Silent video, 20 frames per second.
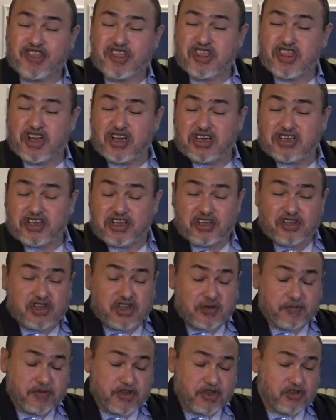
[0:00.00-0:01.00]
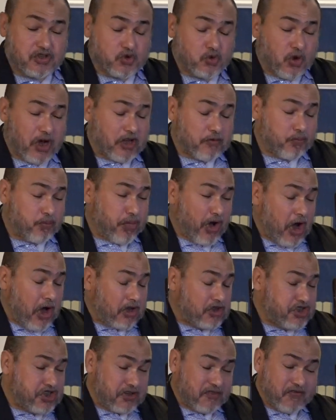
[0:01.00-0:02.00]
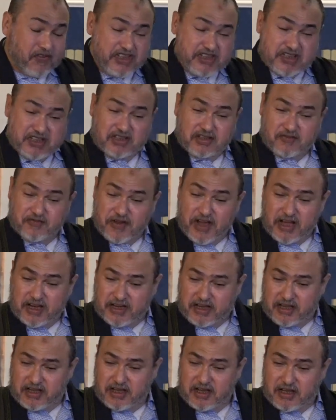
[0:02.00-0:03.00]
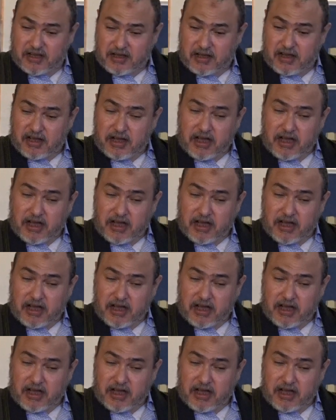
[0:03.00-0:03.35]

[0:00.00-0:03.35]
30 Egyptians who had bought visa to Pharoah,